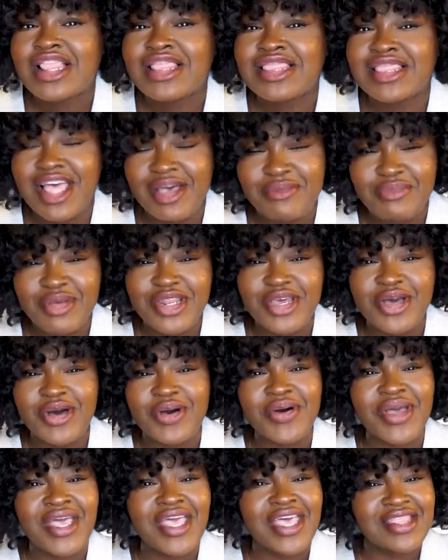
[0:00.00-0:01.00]
Let me
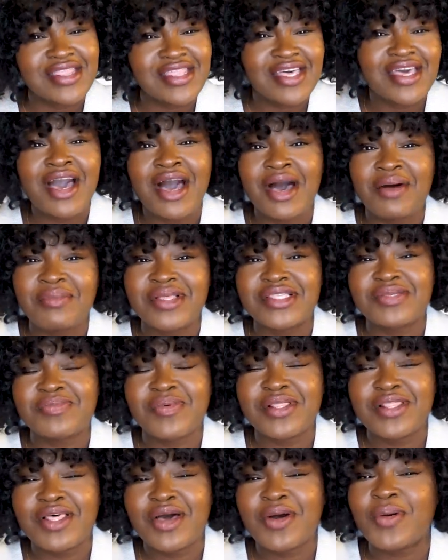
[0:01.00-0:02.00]
know in the comments
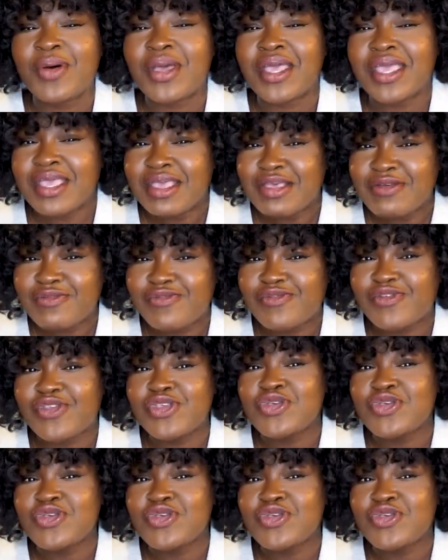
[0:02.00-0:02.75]
below if